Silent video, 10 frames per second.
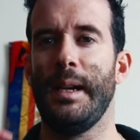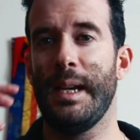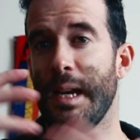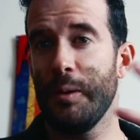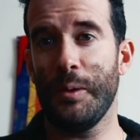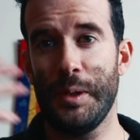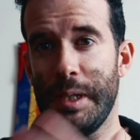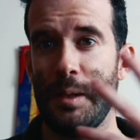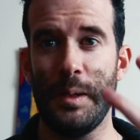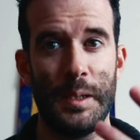And I can
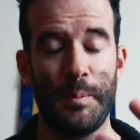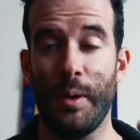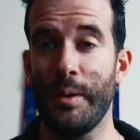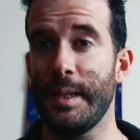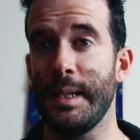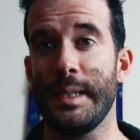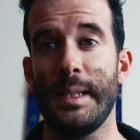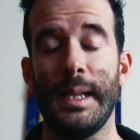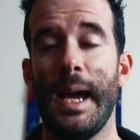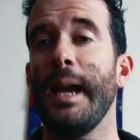continue this process
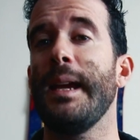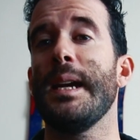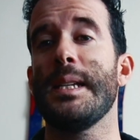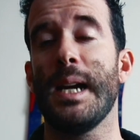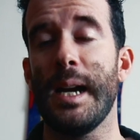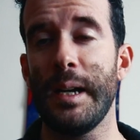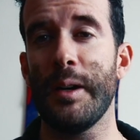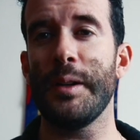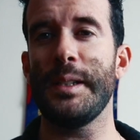till I get tired or